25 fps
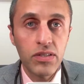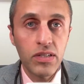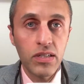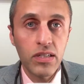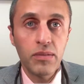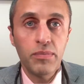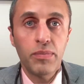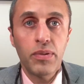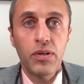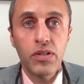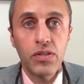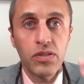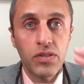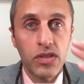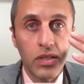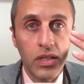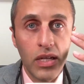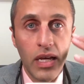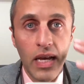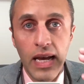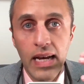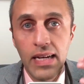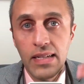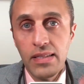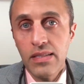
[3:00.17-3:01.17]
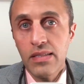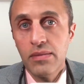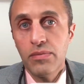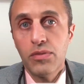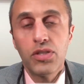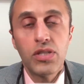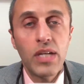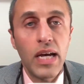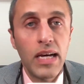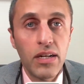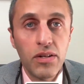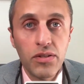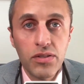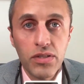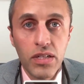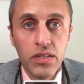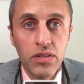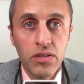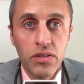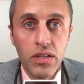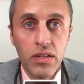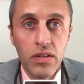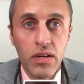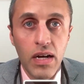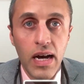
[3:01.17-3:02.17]
single person has some shadows
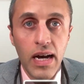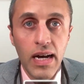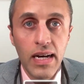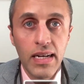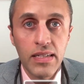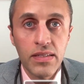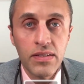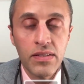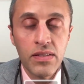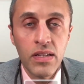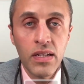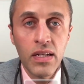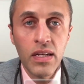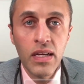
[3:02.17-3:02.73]
under their eyes.